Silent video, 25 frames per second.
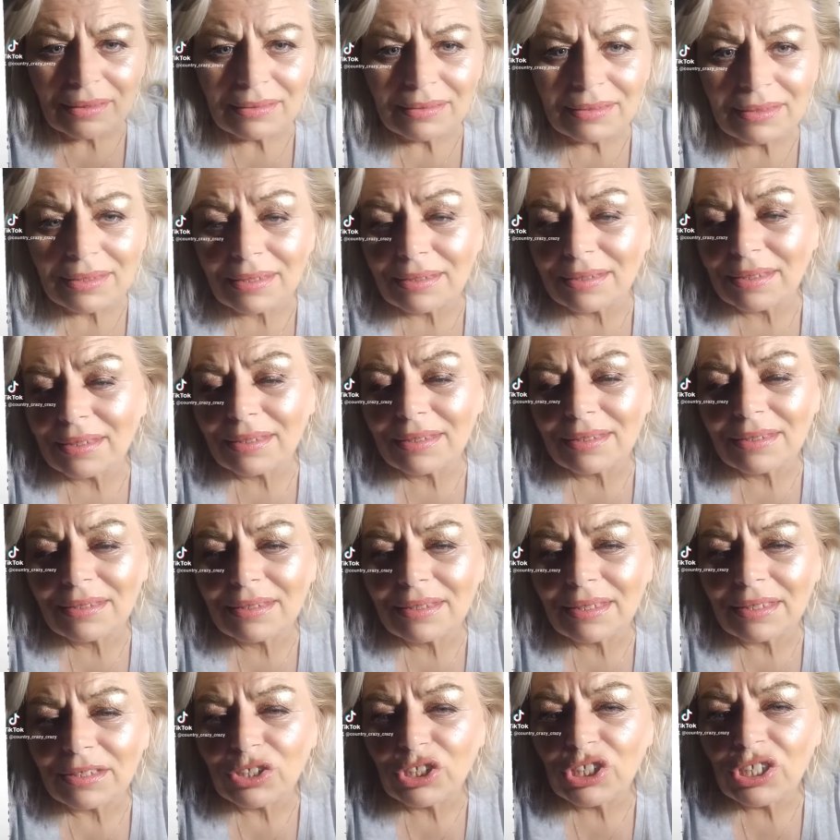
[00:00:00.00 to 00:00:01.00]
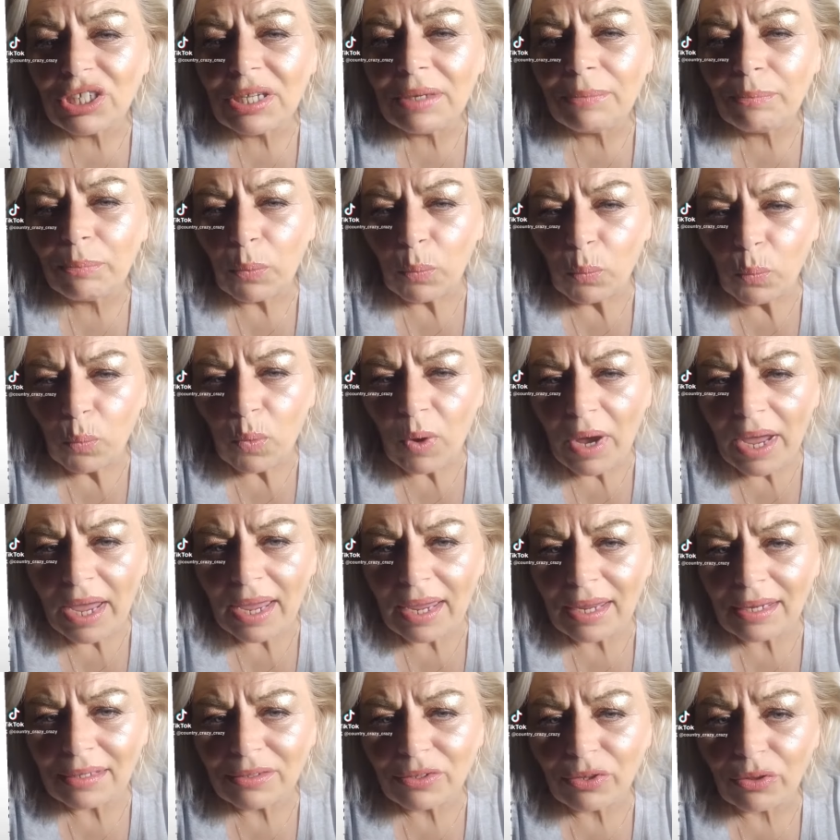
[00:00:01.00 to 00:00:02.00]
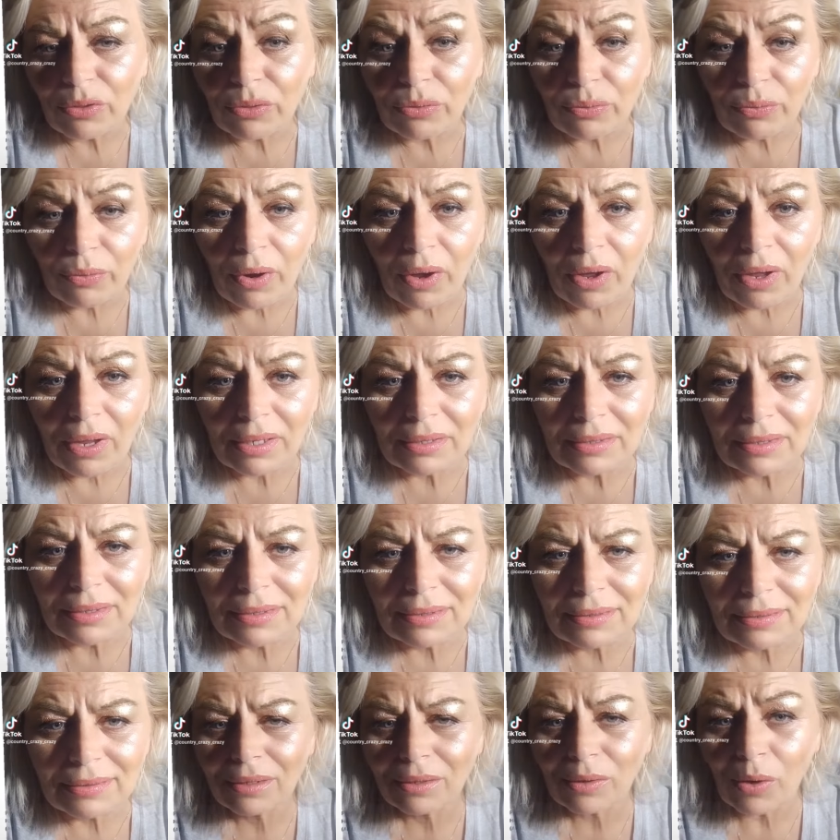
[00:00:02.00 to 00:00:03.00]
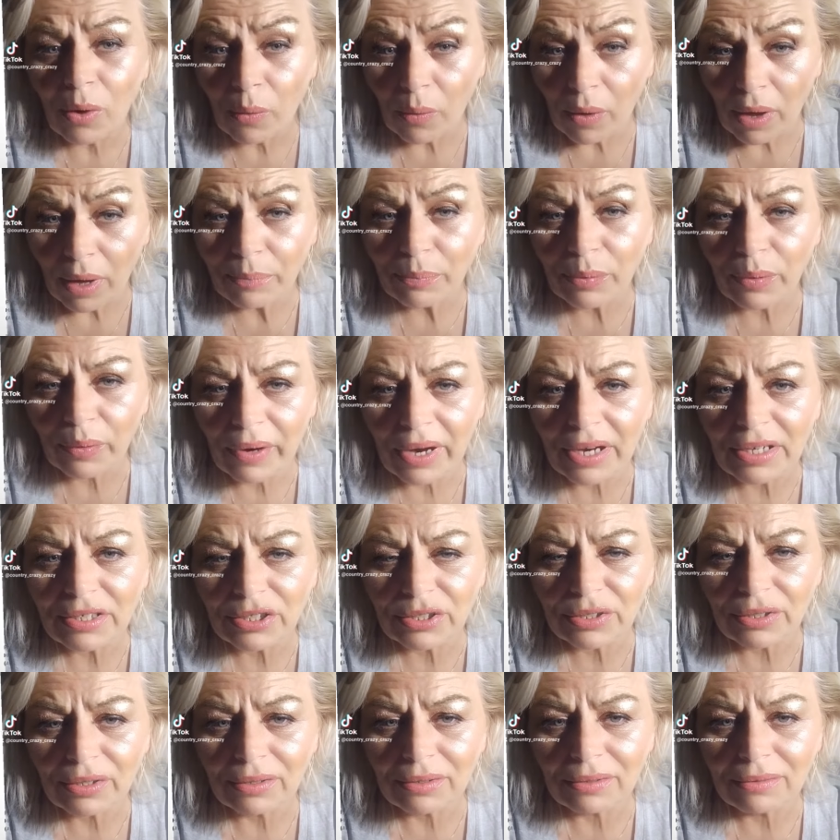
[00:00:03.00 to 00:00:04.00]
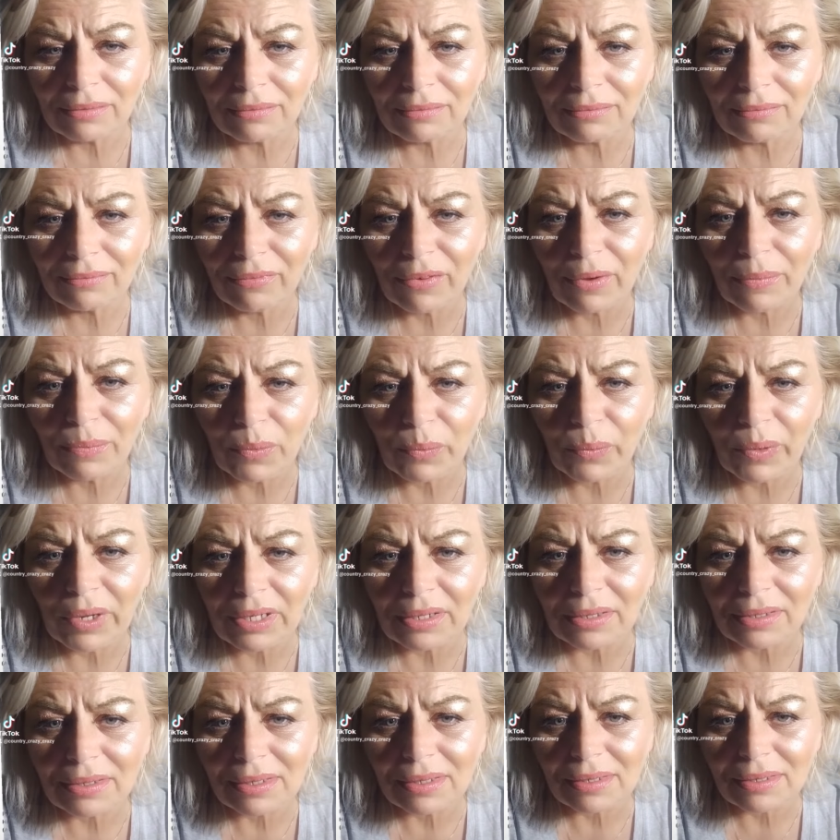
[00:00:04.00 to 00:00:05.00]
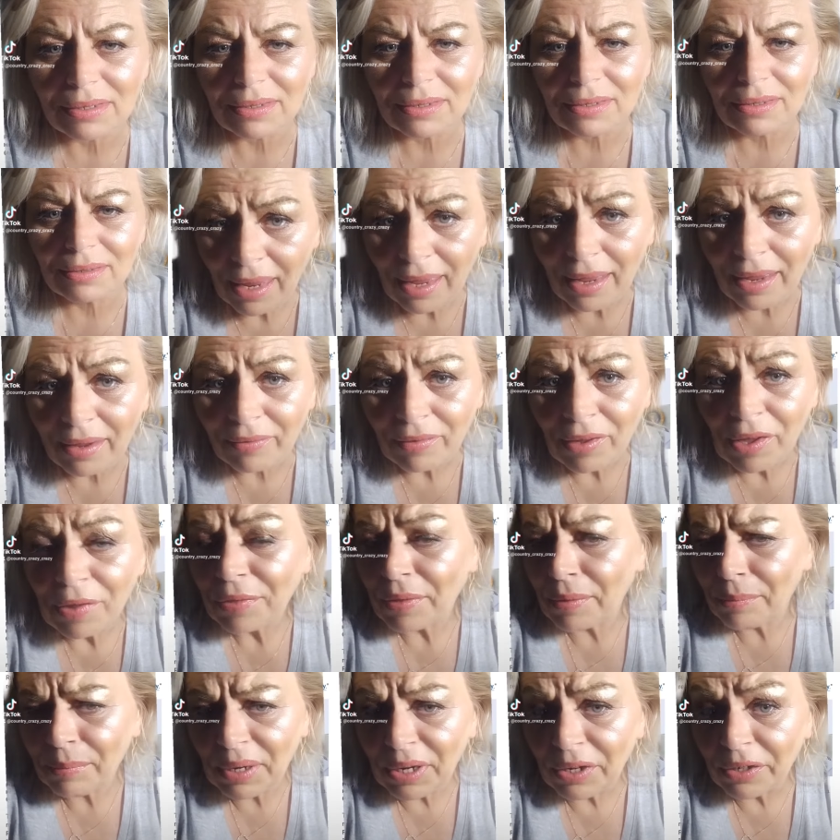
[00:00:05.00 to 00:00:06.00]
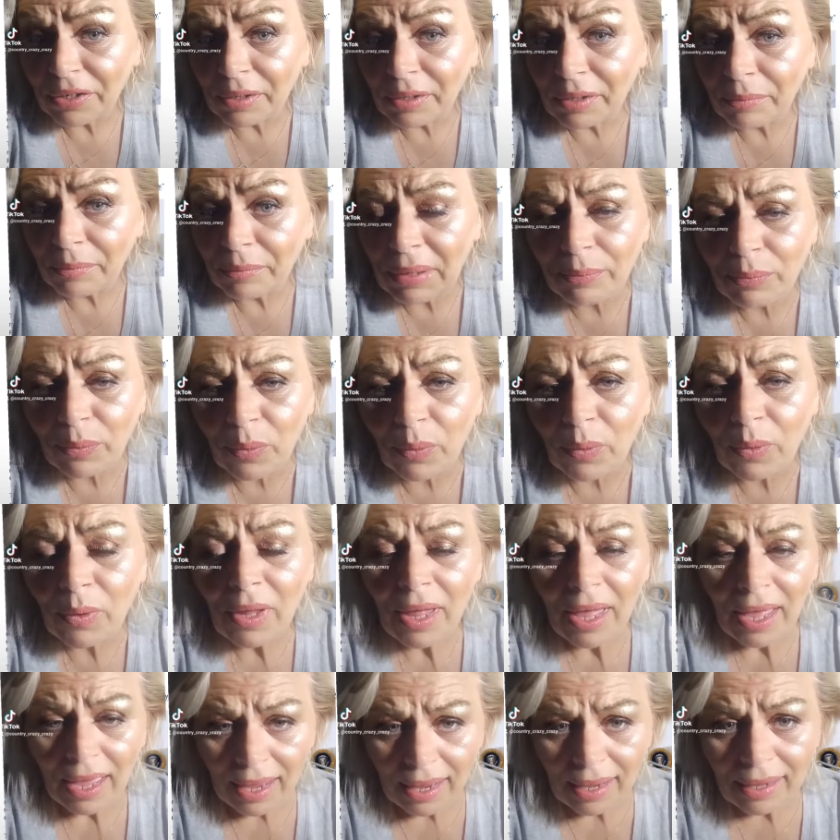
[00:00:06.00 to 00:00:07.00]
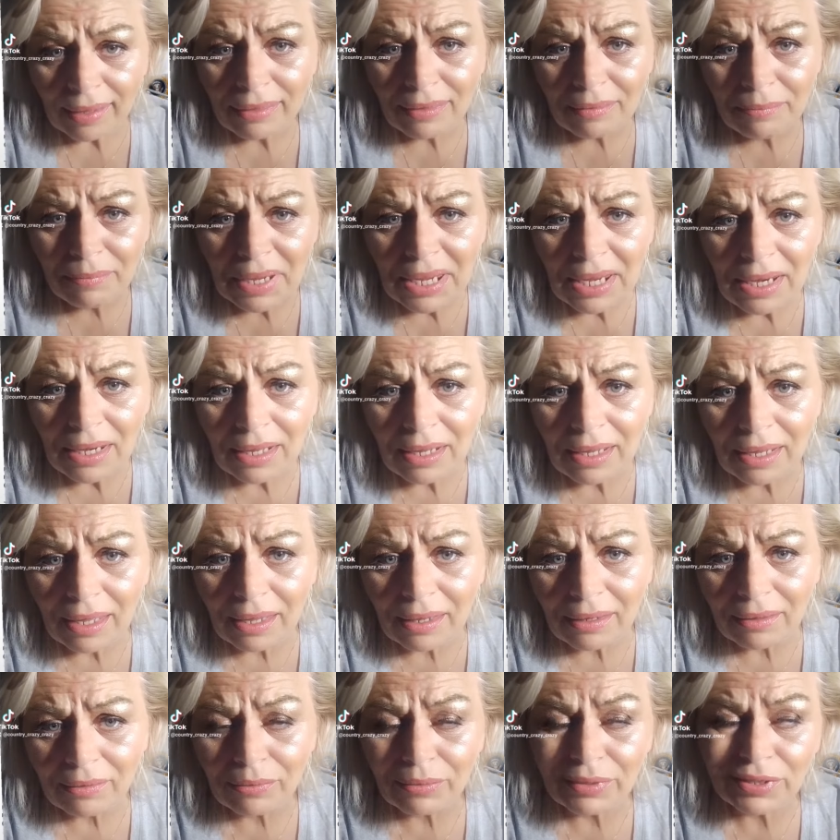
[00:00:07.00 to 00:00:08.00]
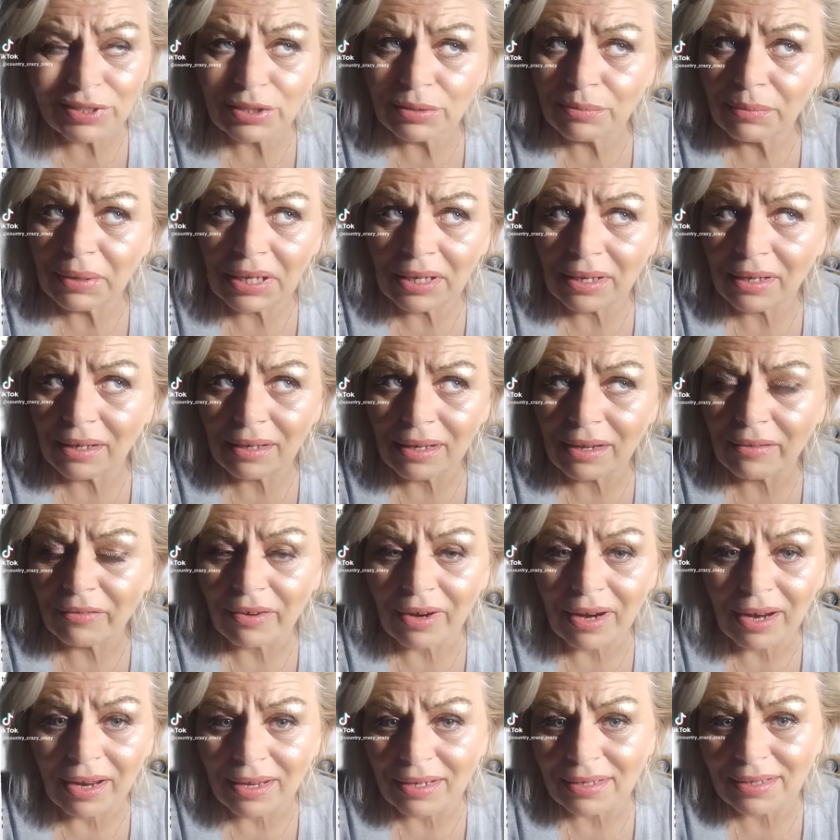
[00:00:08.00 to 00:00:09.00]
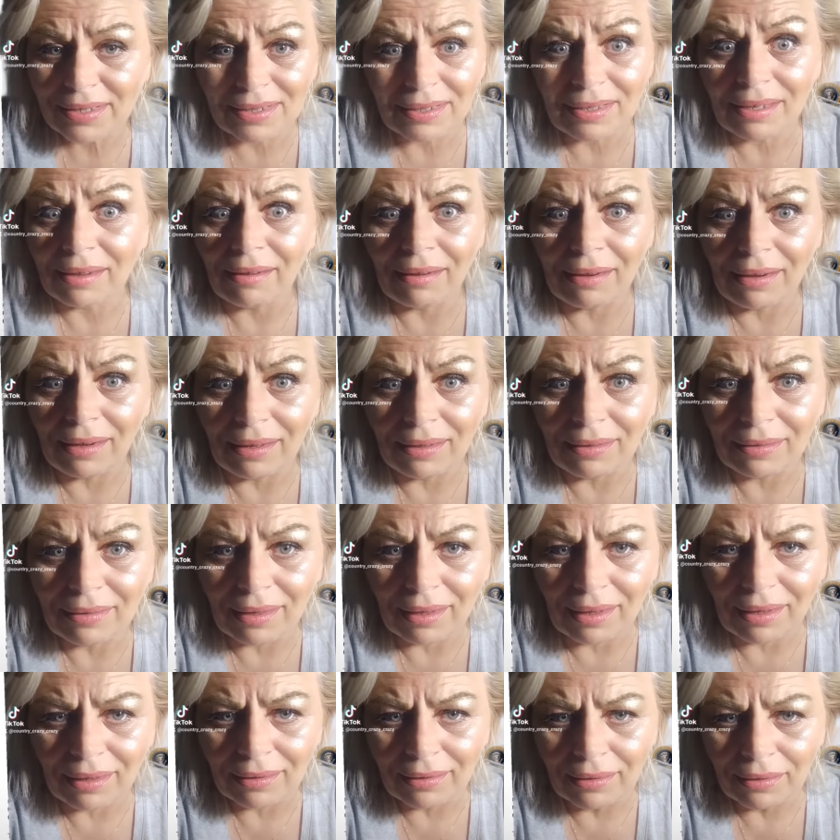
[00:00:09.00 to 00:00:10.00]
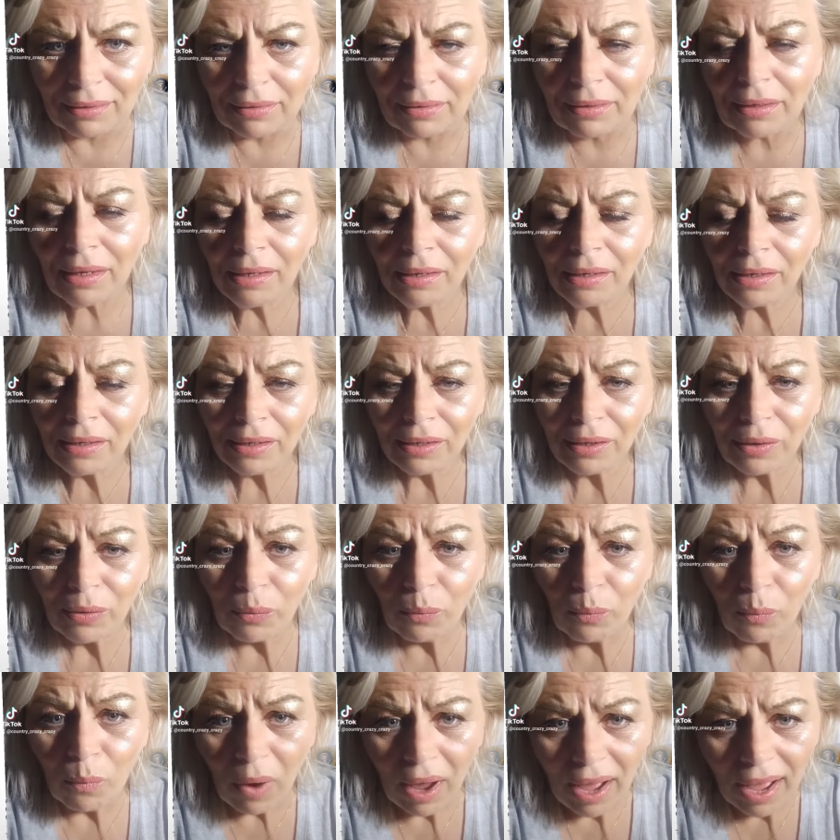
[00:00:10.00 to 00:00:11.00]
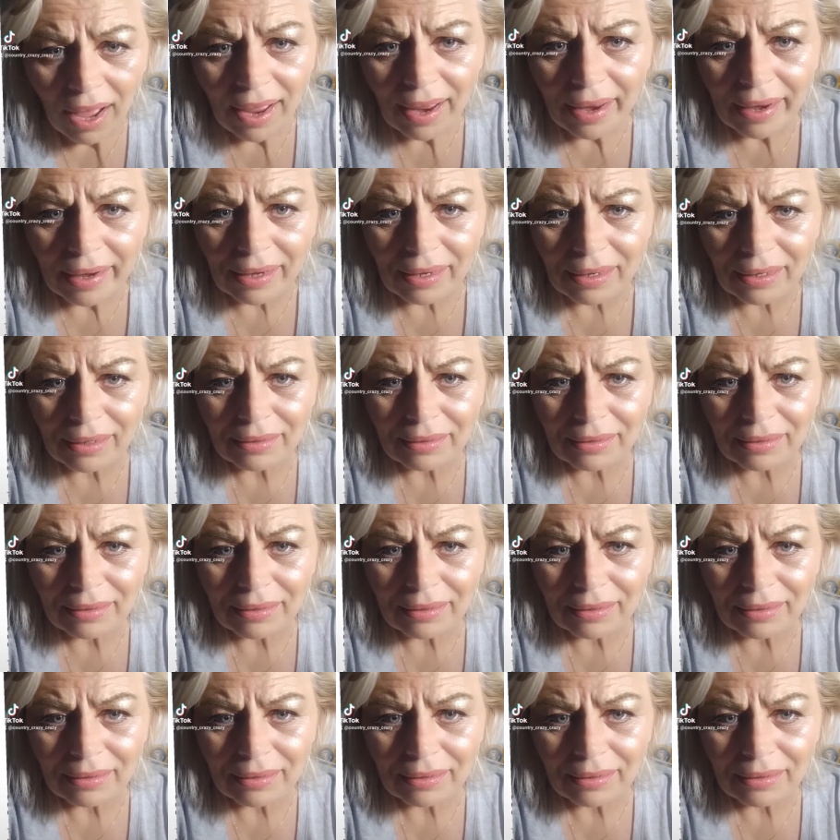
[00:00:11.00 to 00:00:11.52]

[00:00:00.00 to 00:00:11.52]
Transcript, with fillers: Says this is a cheap way to thwart cooperation from the witnesses. Now, the American people and the media, which the media never asked anything, why?